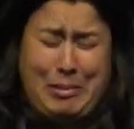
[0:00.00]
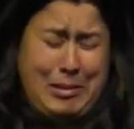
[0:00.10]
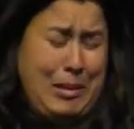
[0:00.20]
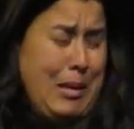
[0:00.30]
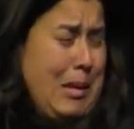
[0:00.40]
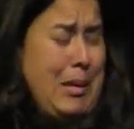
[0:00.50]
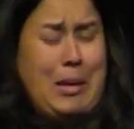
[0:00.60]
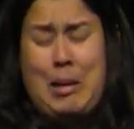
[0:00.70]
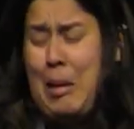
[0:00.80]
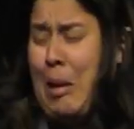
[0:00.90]
and all
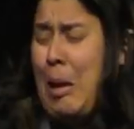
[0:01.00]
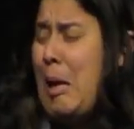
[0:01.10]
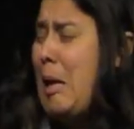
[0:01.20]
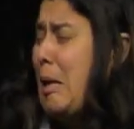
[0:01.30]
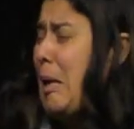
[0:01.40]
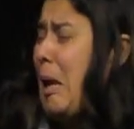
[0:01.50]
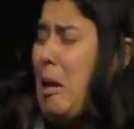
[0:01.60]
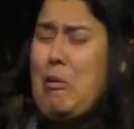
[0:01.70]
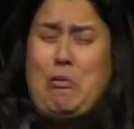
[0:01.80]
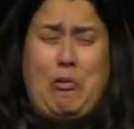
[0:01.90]
11 are saying, "What?
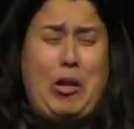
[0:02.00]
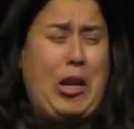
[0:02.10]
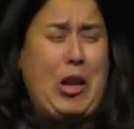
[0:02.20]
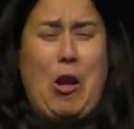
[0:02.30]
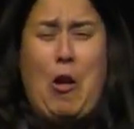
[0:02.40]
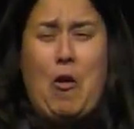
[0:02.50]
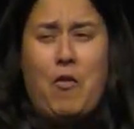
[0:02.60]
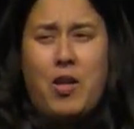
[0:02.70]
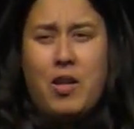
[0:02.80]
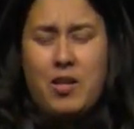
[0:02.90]
Really? This this
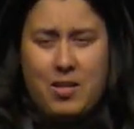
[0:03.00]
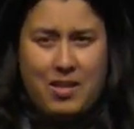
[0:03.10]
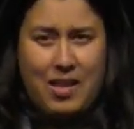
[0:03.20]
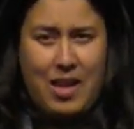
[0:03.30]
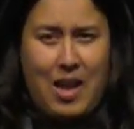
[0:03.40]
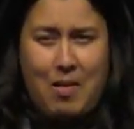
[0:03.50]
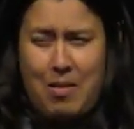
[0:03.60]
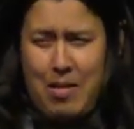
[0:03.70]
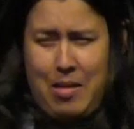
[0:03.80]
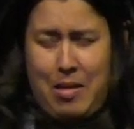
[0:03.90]
happened? He
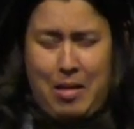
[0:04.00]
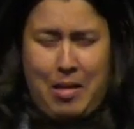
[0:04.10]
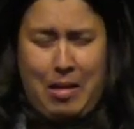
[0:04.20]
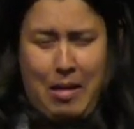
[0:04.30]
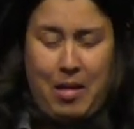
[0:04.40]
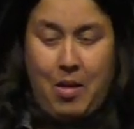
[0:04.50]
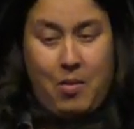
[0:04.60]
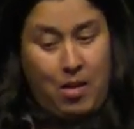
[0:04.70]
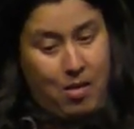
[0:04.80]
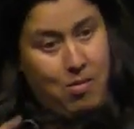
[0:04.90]
ri- he rose from the
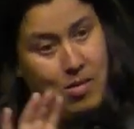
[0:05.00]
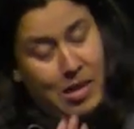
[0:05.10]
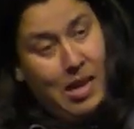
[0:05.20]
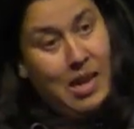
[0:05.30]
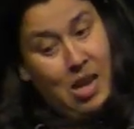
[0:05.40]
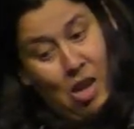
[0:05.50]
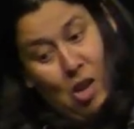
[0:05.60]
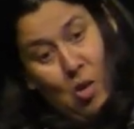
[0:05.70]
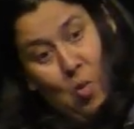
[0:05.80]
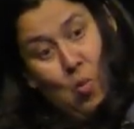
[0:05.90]
dead?" And they believed it.
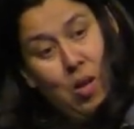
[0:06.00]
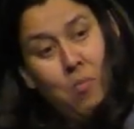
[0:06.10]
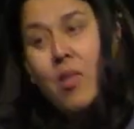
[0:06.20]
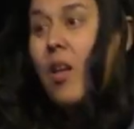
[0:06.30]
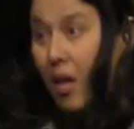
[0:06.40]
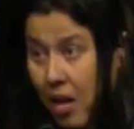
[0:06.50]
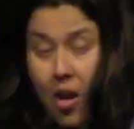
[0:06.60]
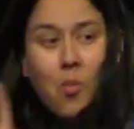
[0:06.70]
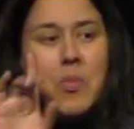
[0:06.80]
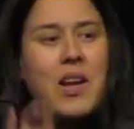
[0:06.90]
But
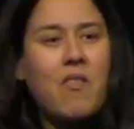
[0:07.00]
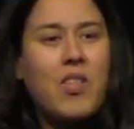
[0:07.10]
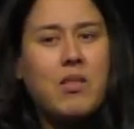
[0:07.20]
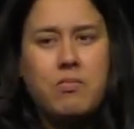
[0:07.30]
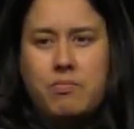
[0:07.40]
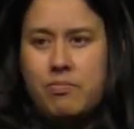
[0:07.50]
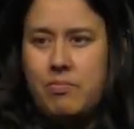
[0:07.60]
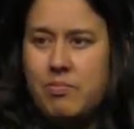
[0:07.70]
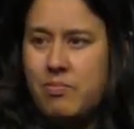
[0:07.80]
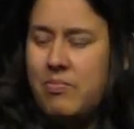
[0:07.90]
Thomas, he said,